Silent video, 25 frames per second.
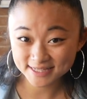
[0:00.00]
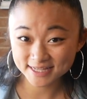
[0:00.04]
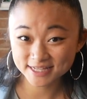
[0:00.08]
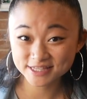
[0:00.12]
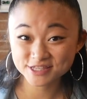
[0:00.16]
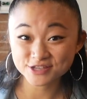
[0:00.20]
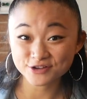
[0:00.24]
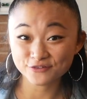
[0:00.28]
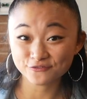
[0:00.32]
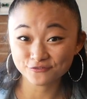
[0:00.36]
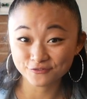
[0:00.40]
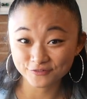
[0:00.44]

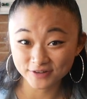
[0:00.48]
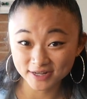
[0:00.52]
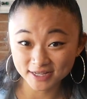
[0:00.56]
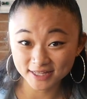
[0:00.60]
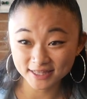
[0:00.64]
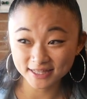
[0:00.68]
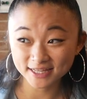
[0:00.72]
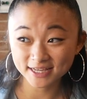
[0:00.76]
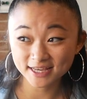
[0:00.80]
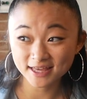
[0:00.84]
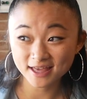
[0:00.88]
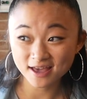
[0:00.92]
is a
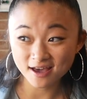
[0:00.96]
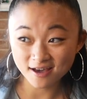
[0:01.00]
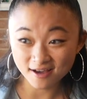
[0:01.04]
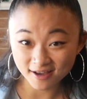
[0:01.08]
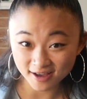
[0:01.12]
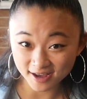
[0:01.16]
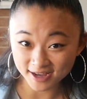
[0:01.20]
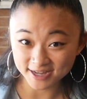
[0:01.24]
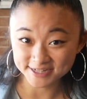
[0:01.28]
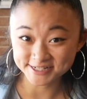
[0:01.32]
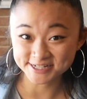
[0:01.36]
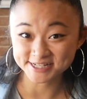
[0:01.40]
really
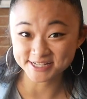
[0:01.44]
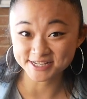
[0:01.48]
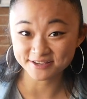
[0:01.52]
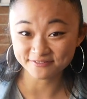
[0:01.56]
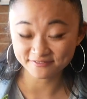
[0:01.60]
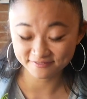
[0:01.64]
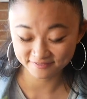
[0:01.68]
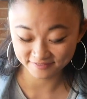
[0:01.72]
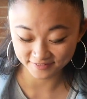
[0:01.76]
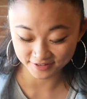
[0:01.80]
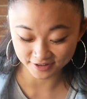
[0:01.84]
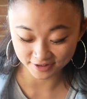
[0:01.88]
hearty
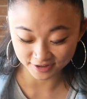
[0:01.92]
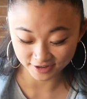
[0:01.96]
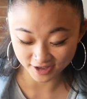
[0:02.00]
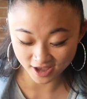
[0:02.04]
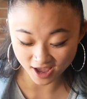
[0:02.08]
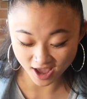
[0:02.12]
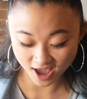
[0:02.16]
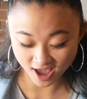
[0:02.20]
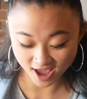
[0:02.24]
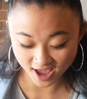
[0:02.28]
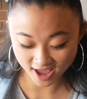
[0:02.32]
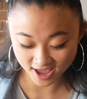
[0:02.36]
pho.
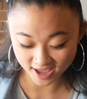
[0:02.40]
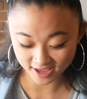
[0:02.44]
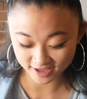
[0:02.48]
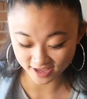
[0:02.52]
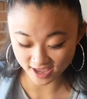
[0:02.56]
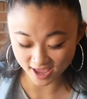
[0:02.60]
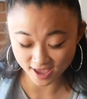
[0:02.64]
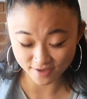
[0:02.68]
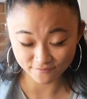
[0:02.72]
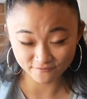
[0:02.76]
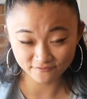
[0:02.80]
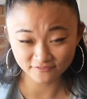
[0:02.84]
I
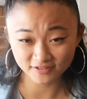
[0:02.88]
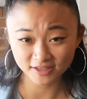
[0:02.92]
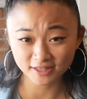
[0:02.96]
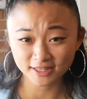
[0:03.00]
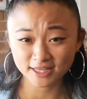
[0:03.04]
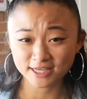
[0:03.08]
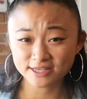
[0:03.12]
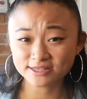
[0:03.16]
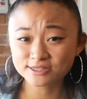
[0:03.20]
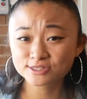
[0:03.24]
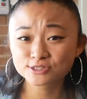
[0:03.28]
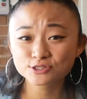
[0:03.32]
am
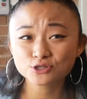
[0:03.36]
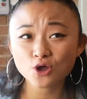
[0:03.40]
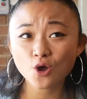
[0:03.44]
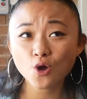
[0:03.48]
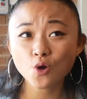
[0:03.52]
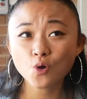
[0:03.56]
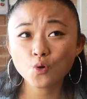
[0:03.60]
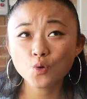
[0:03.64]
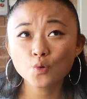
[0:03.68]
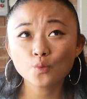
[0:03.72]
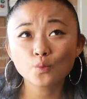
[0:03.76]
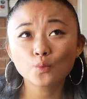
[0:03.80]
feeling
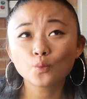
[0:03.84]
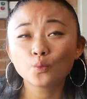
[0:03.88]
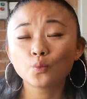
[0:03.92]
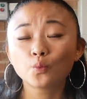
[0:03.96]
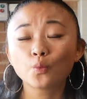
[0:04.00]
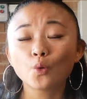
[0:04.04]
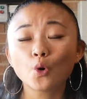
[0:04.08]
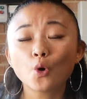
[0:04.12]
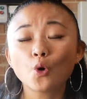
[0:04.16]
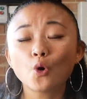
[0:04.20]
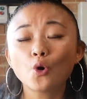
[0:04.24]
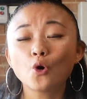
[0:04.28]
so
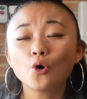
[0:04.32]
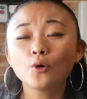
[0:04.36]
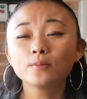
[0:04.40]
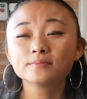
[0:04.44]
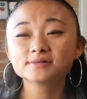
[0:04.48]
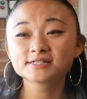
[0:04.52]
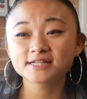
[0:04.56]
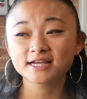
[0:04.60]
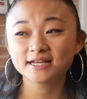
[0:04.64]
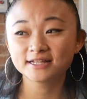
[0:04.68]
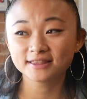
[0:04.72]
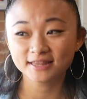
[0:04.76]

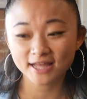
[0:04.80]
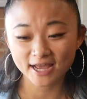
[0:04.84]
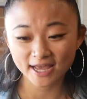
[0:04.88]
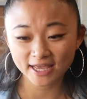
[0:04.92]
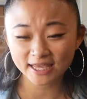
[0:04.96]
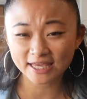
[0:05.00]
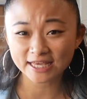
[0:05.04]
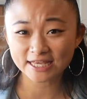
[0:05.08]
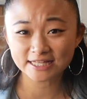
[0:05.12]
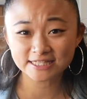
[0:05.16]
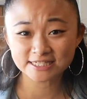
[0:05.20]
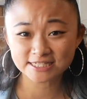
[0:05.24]
warmed and
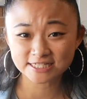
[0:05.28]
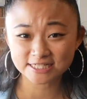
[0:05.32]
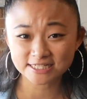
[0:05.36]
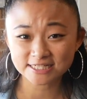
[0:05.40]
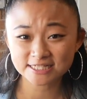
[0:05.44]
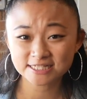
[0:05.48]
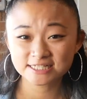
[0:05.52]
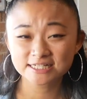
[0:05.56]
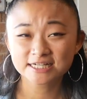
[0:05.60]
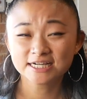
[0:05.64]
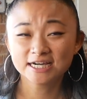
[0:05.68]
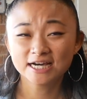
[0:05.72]
like it's
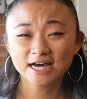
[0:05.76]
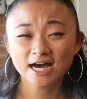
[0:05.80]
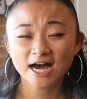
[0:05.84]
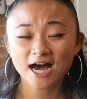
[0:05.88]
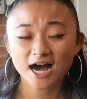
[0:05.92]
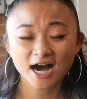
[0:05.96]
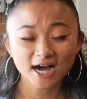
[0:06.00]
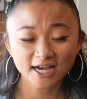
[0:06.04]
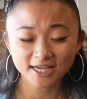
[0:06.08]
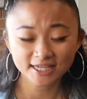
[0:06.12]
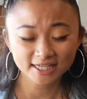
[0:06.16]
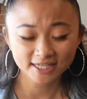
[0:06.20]
just
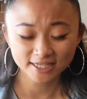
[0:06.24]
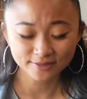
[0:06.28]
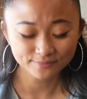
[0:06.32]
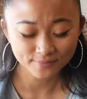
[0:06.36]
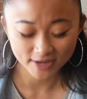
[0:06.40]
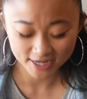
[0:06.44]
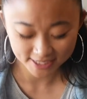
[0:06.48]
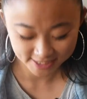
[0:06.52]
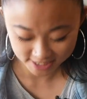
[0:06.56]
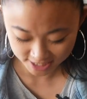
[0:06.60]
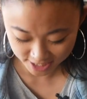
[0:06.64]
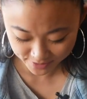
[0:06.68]
hugging
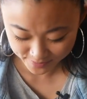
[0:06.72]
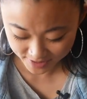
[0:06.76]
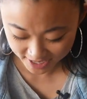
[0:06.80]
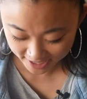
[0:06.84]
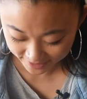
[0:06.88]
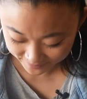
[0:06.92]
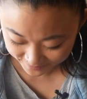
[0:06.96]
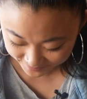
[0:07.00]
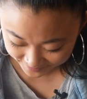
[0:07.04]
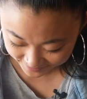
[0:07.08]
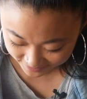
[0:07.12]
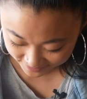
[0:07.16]
my tummy.